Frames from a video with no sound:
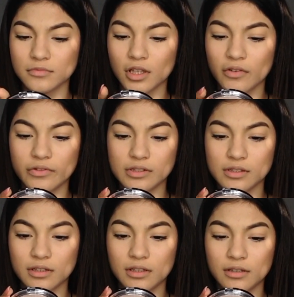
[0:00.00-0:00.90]

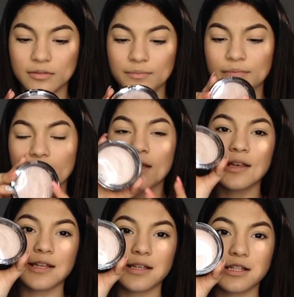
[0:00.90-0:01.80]
Obviously,
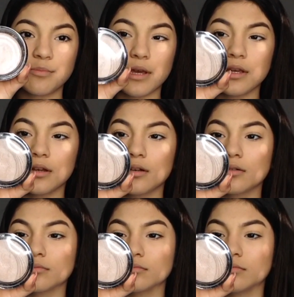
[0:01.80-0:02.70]
it's by
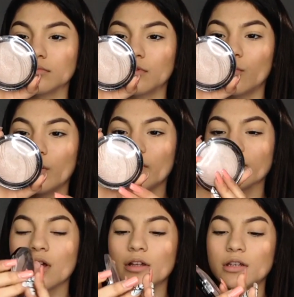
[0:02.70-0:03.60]

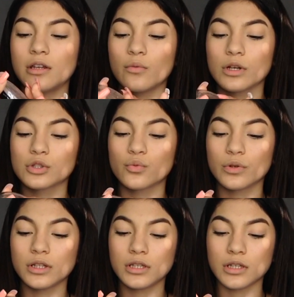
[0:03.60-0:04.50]
Revlon, and it works
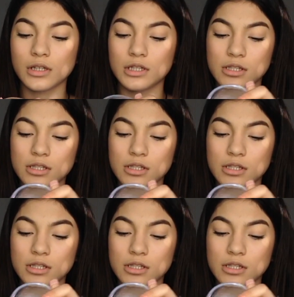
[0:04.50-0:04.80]
really good.